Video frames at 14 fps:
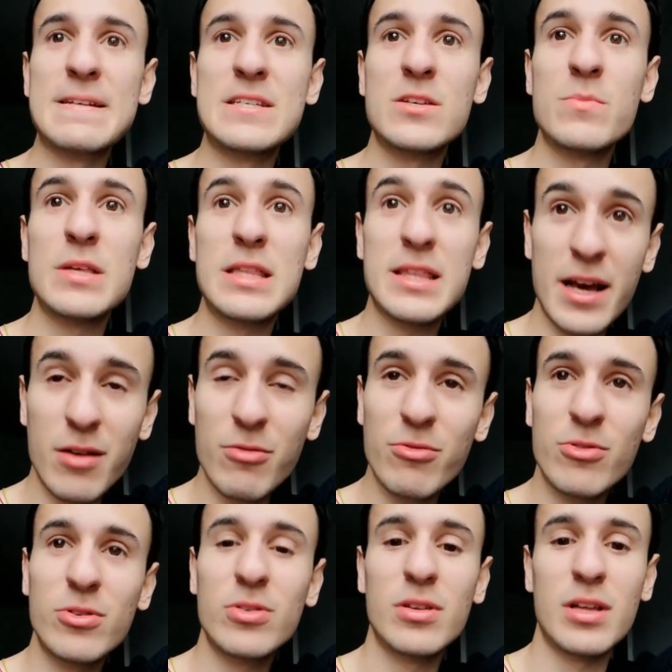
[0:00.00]
To be
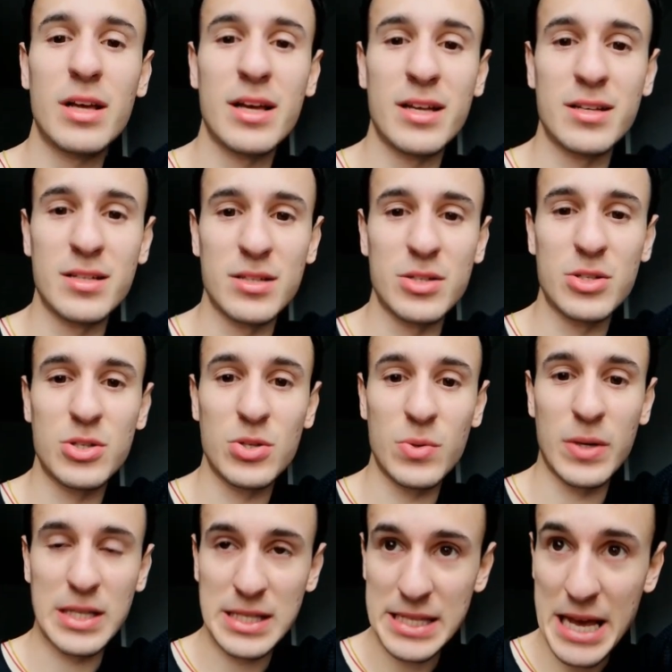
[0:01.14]
thankful and to
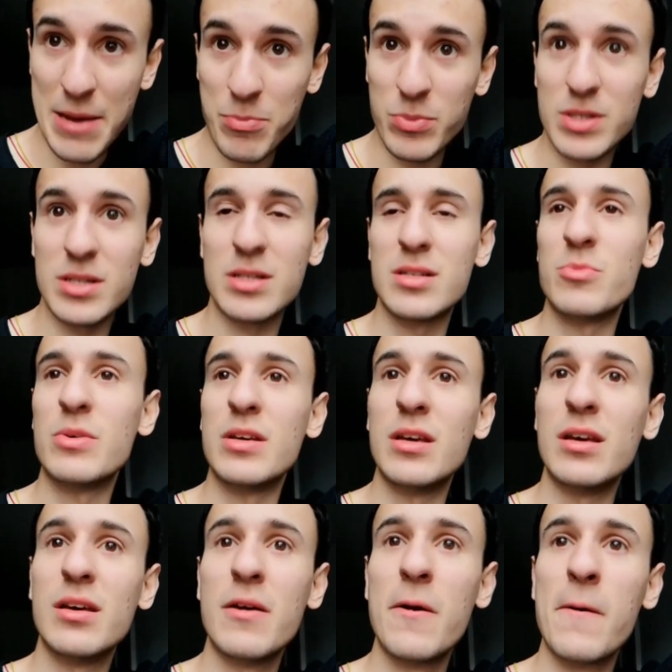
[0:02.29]
accept, to
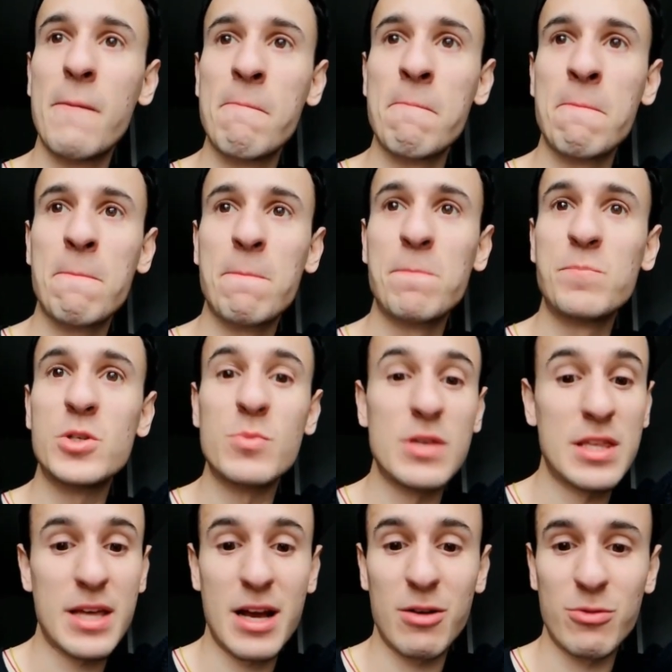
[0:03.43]
be
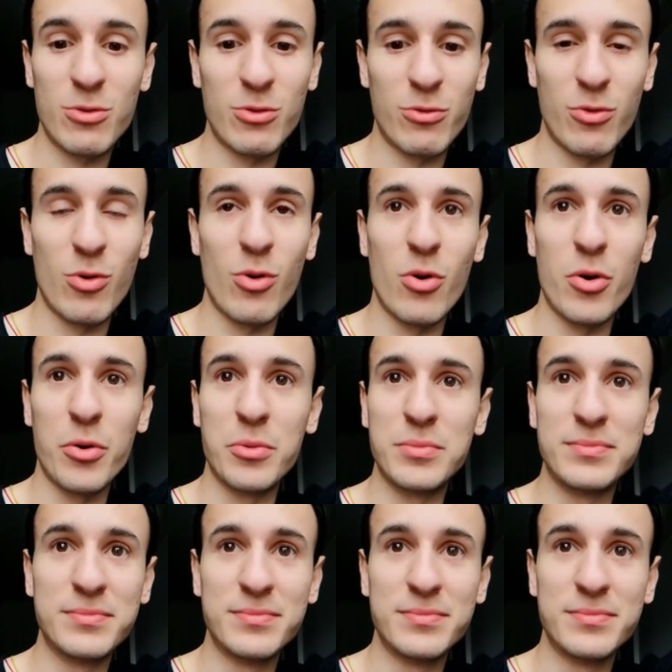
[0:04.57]
thankful for